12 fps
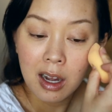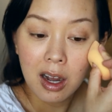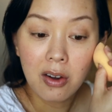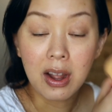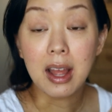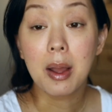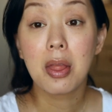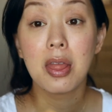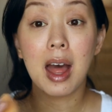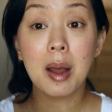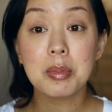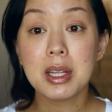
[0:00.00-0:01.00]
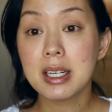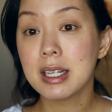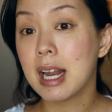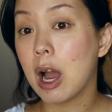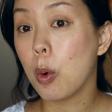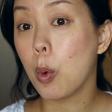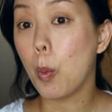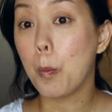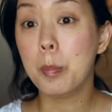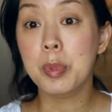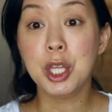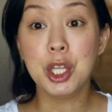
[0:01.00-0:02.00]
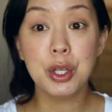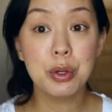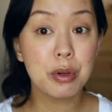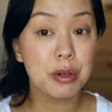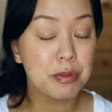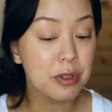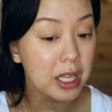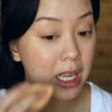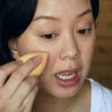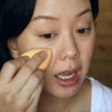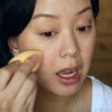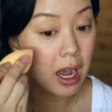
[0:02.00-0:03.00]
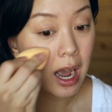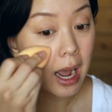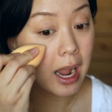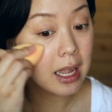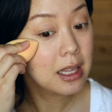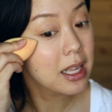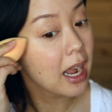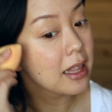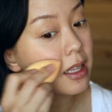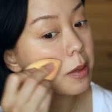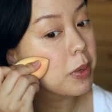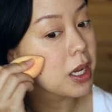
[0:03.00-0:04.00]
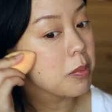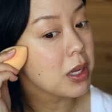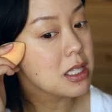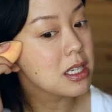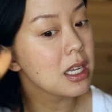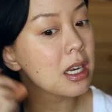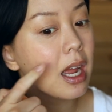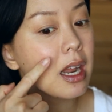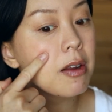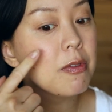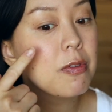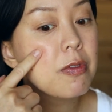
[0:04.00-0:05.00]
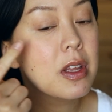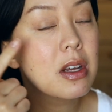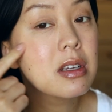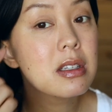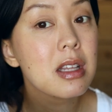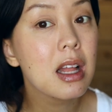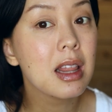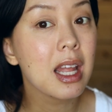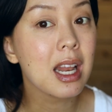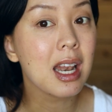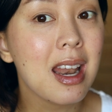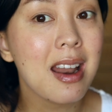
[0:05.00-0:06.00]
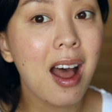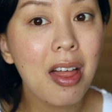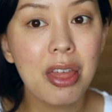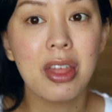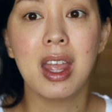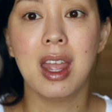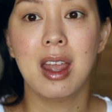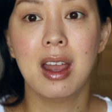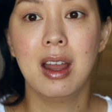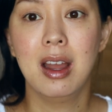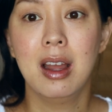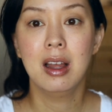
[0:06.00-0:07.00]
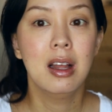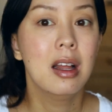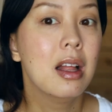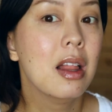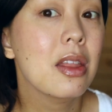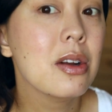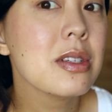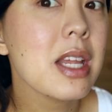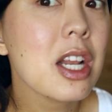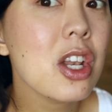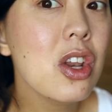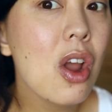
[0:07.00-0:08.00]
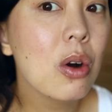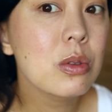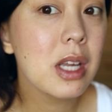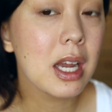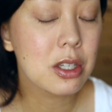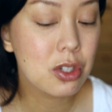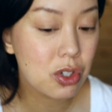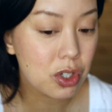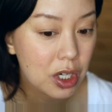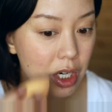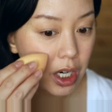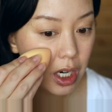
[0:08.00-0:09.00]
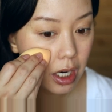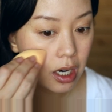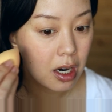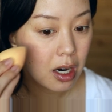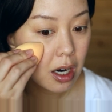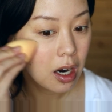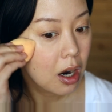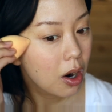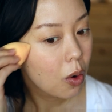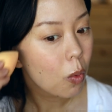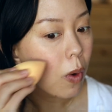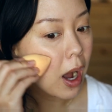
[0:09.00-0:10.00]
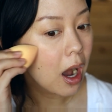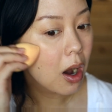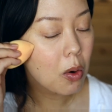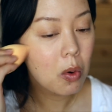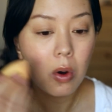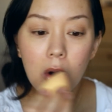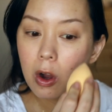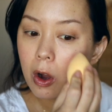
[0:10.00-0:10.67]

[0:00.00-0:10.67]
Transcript: Okay, that blended out beautifully, highly, highly pigmented, and it feels like nothing. There's like no texture. Wow.